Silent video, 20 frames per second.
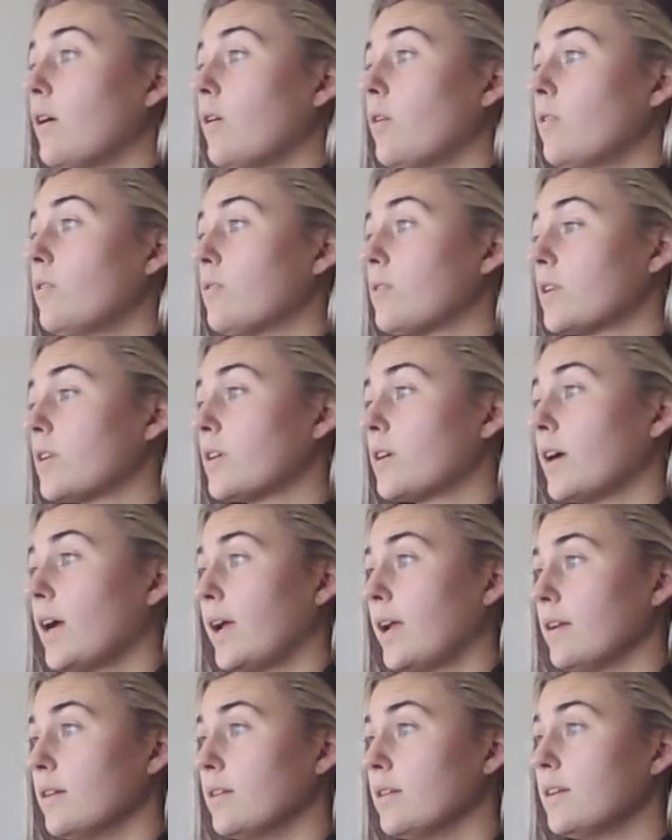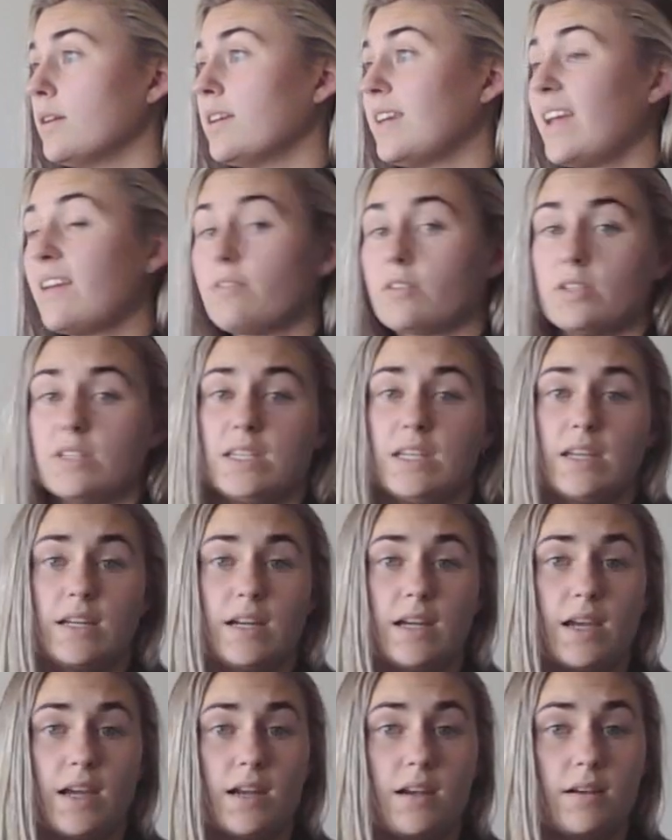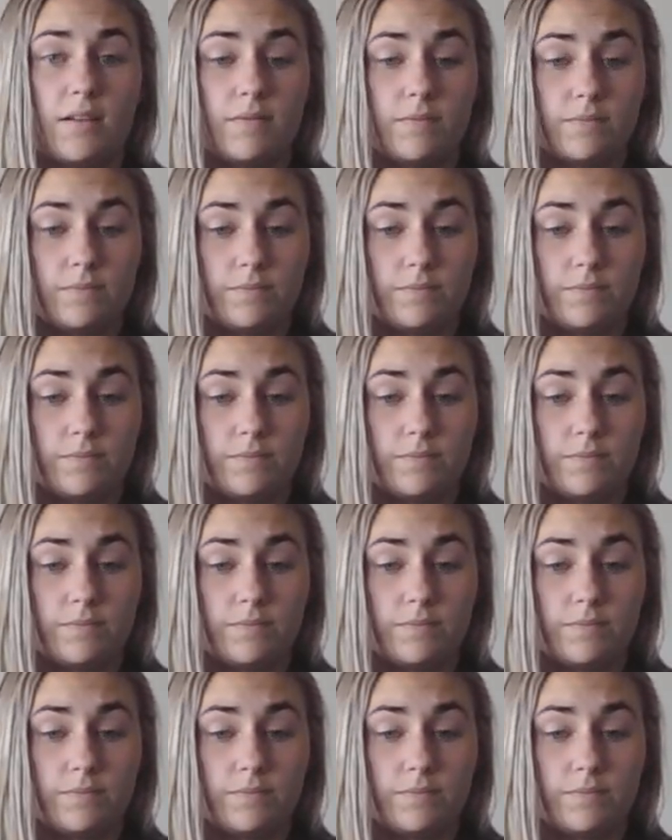over and never see it again.